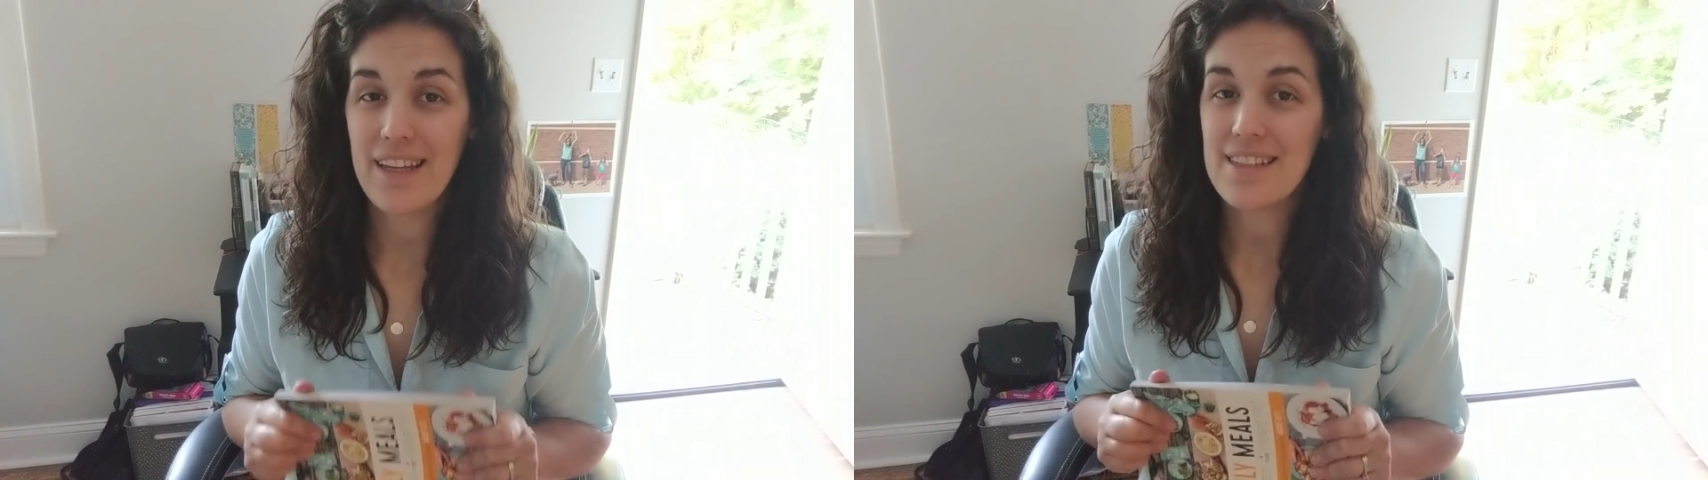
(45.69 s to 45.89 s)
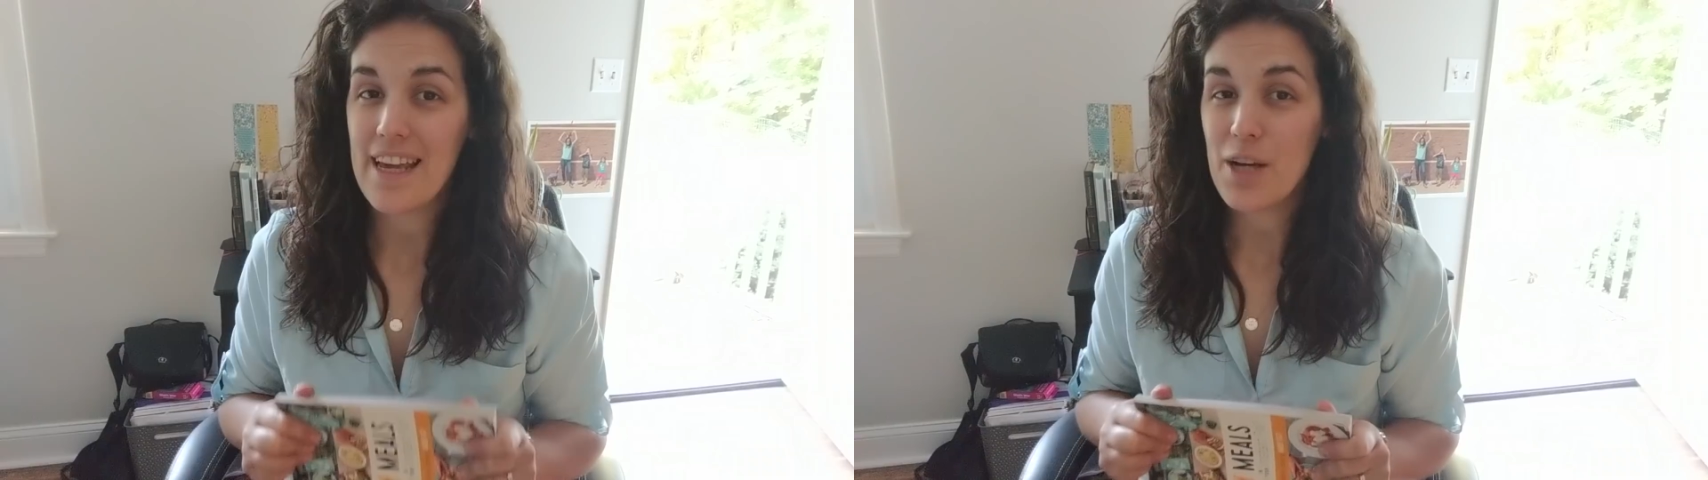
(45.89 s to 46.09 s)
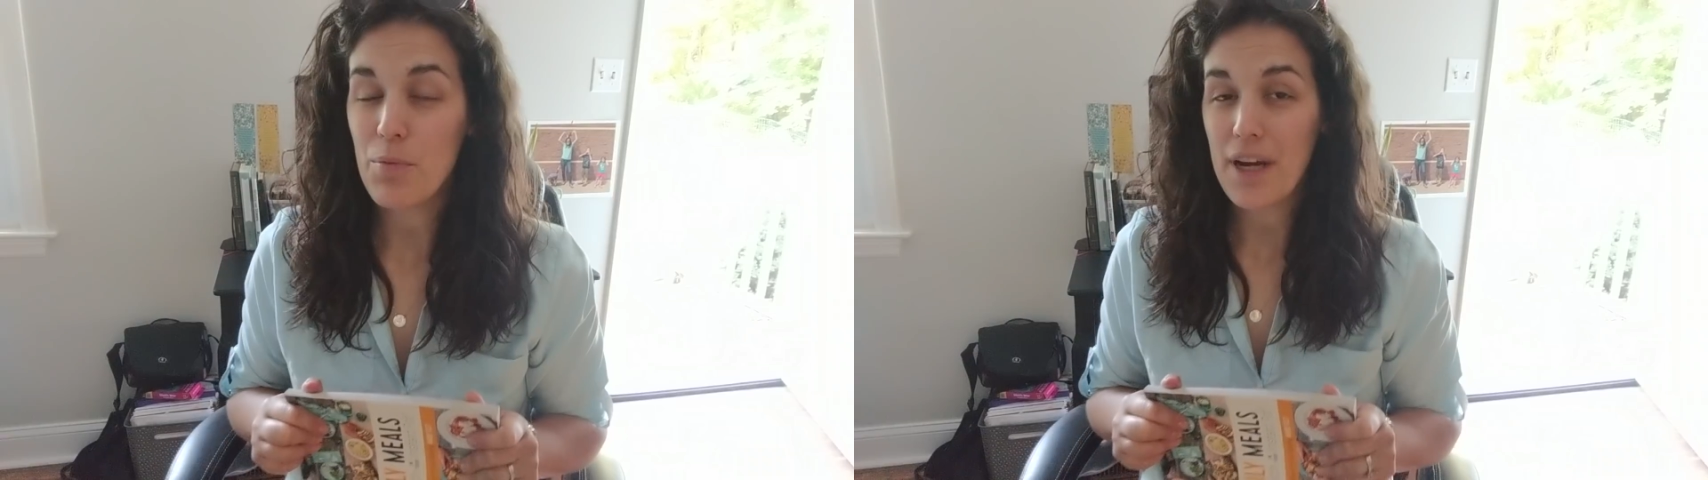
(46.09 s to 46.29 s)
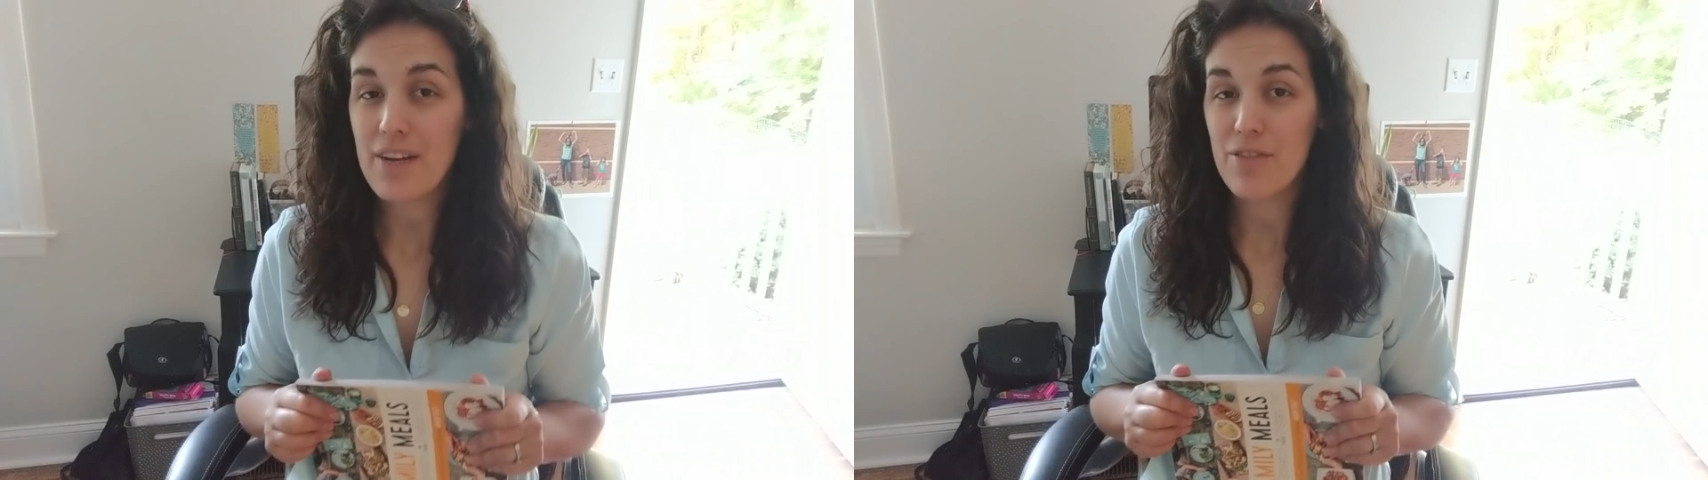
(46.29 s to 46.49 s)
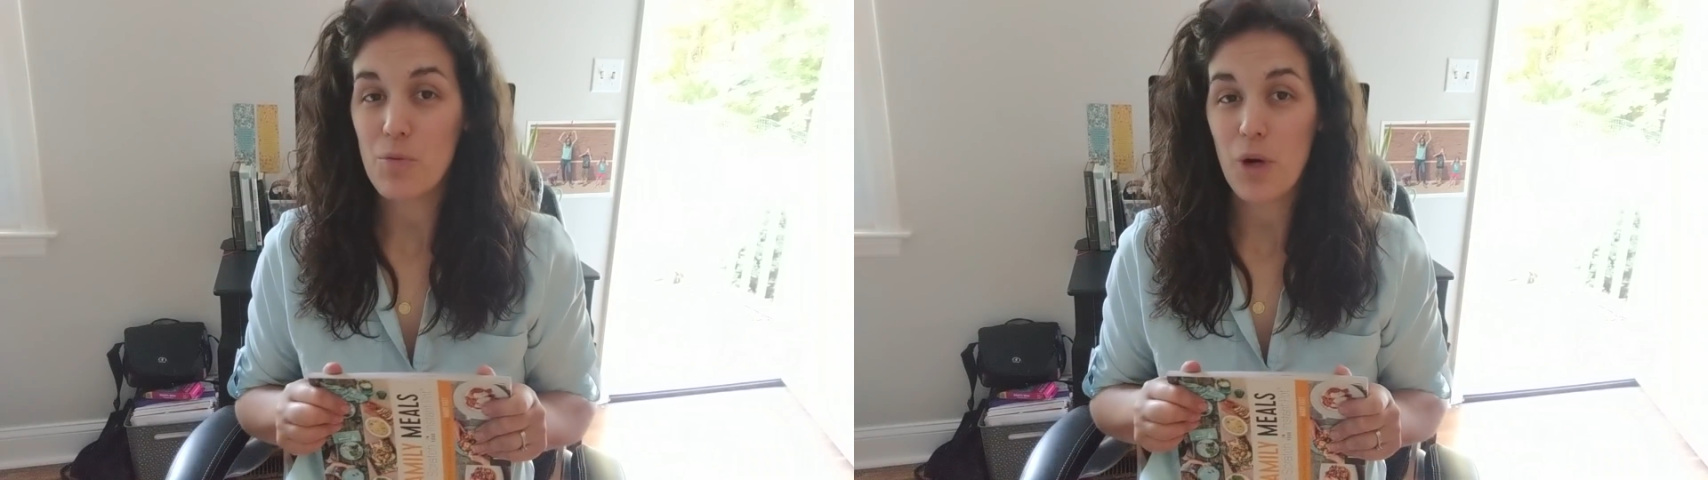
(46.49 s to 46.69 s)
and take a
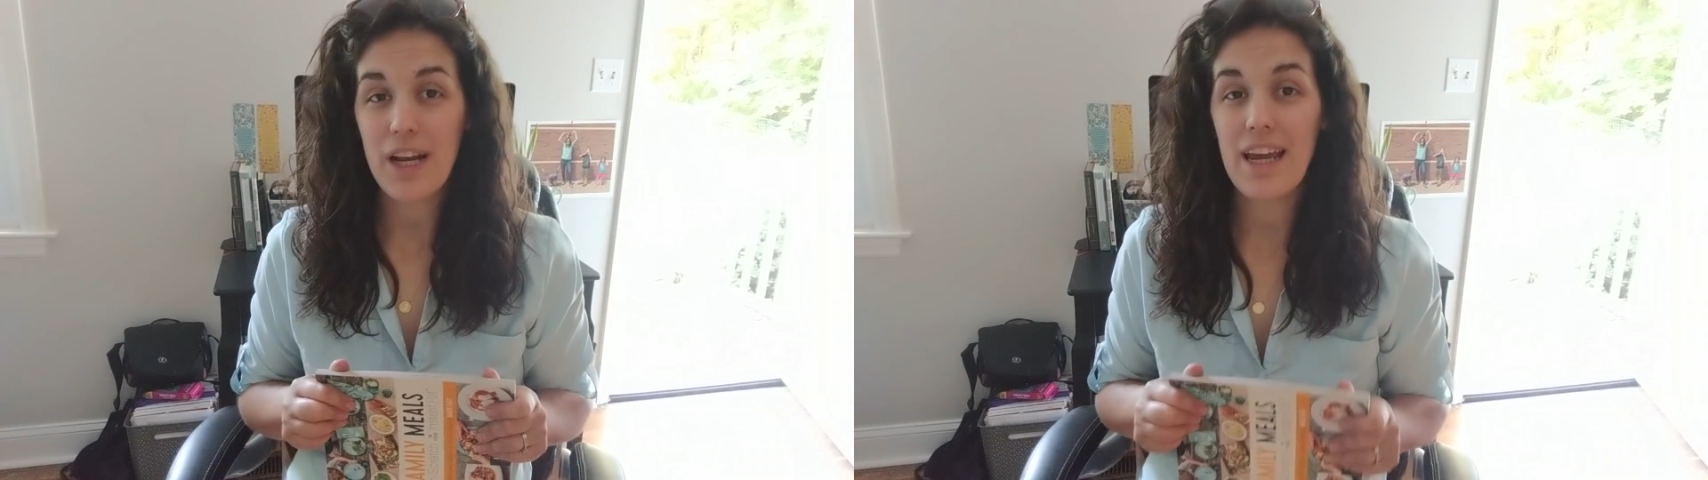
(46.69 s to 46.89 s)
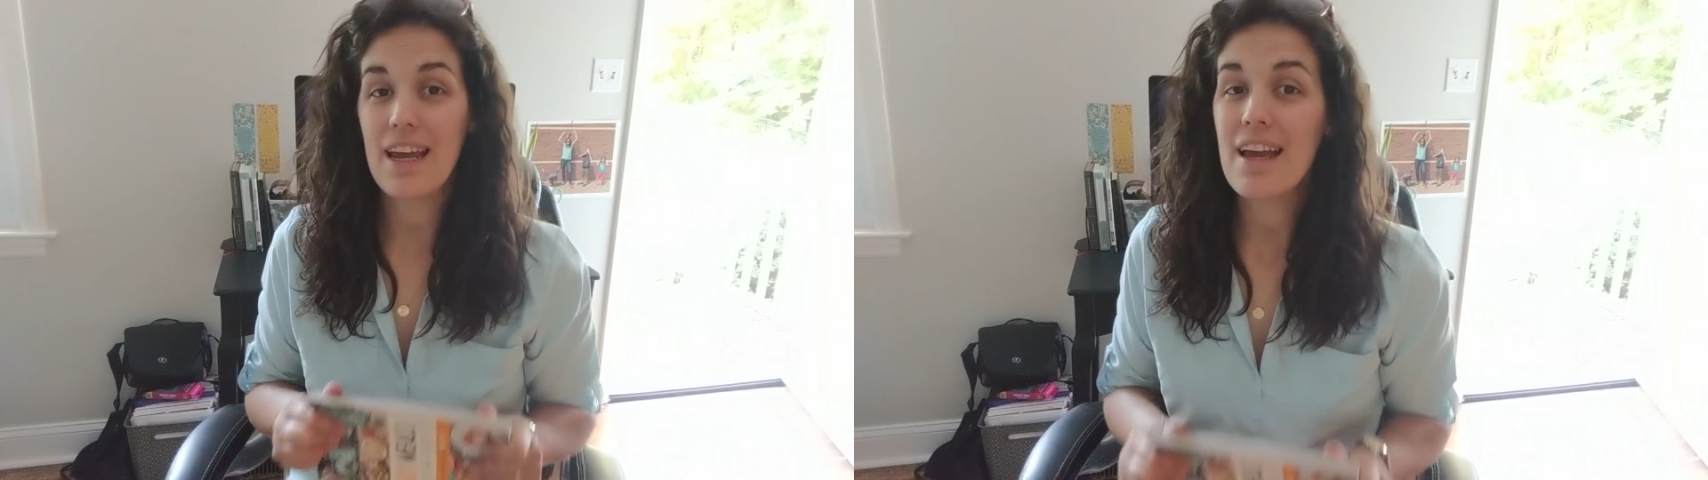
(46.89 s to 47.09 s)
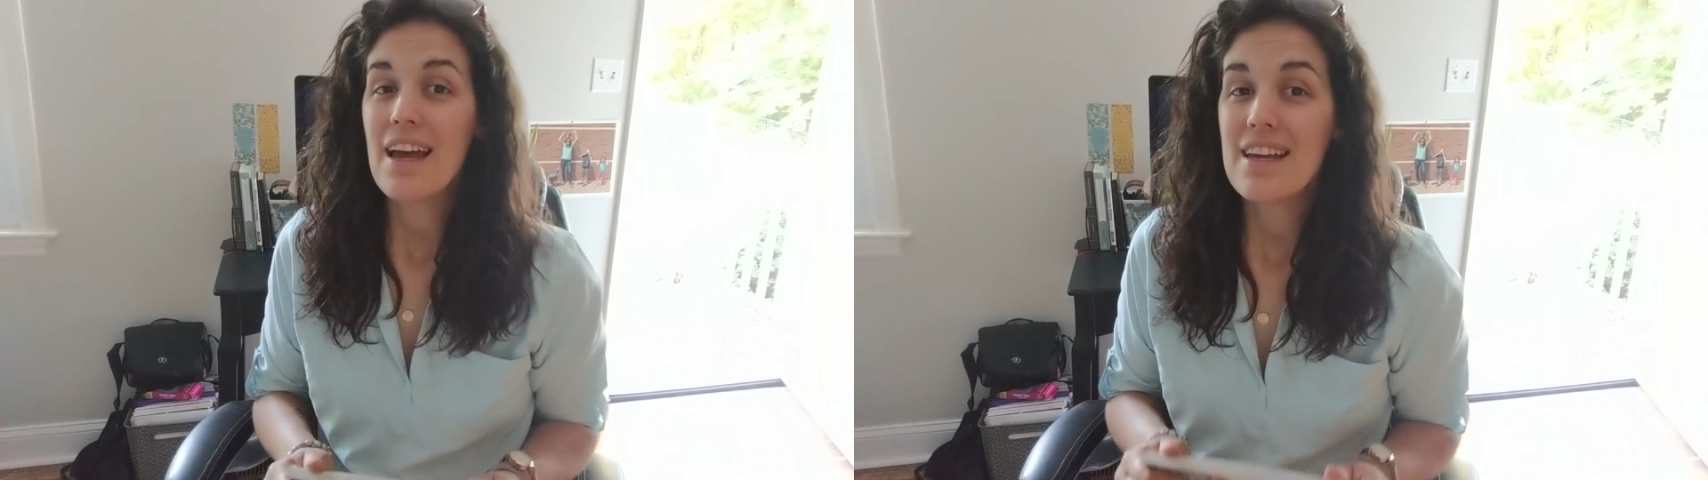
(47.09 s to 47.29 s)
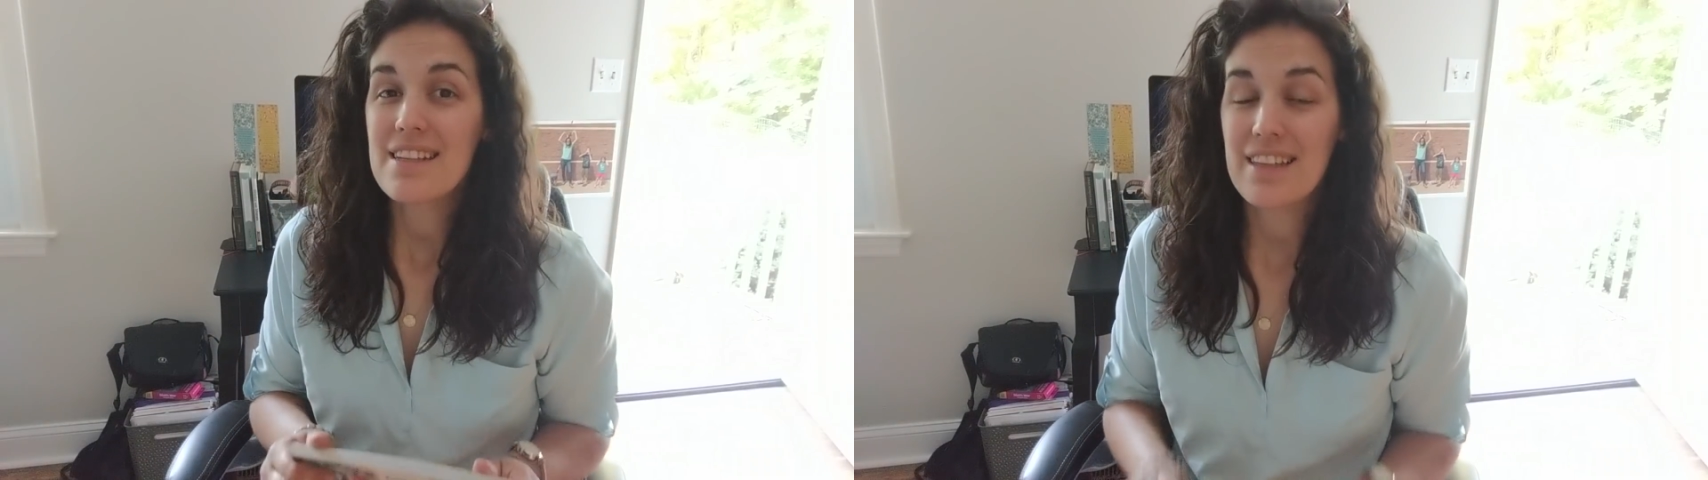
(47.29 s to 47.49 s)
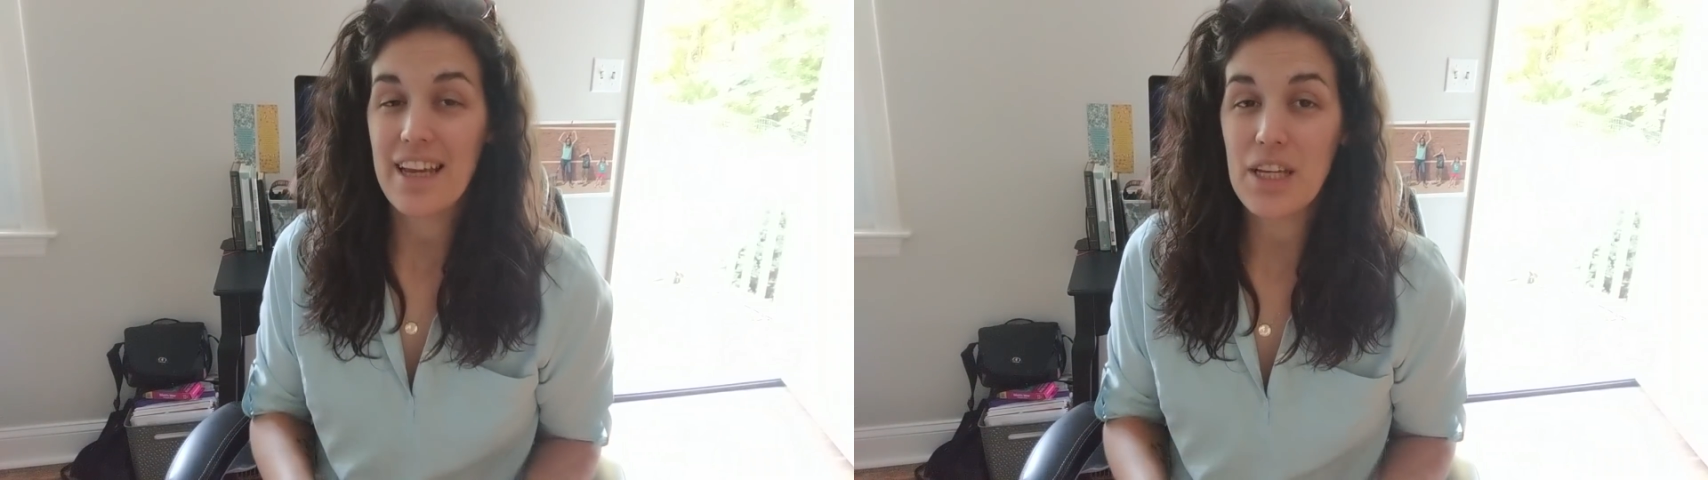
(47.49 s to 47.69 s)
break from working
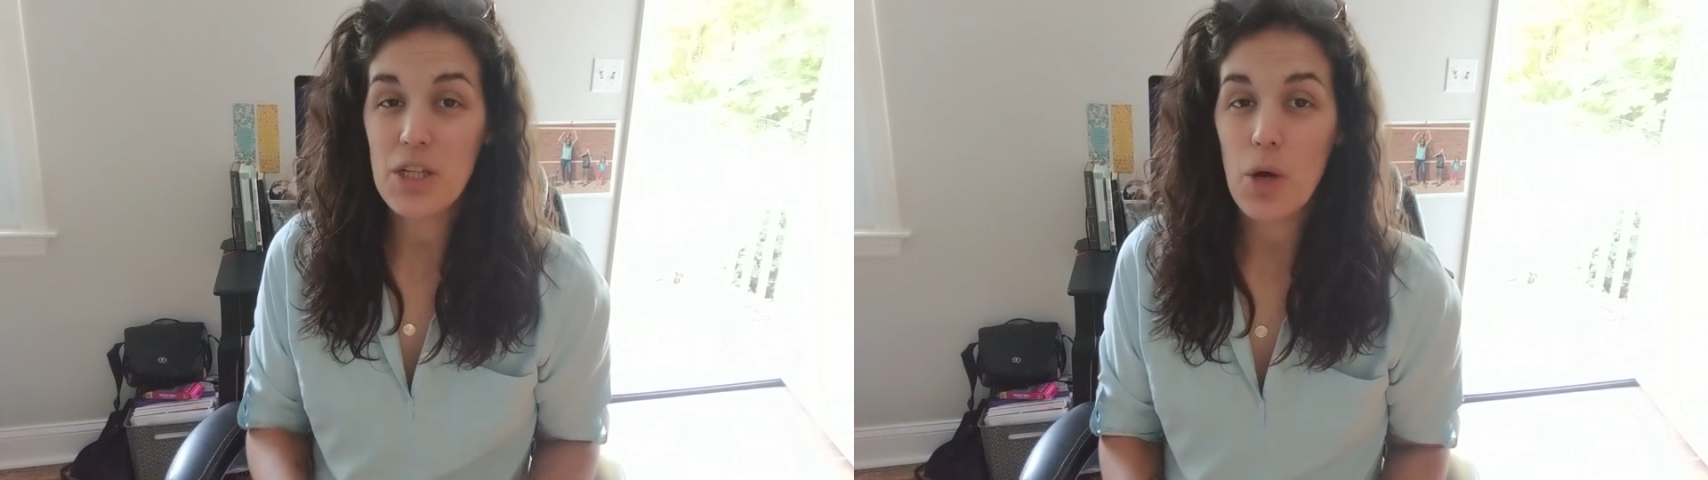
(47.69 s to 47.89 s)
to let you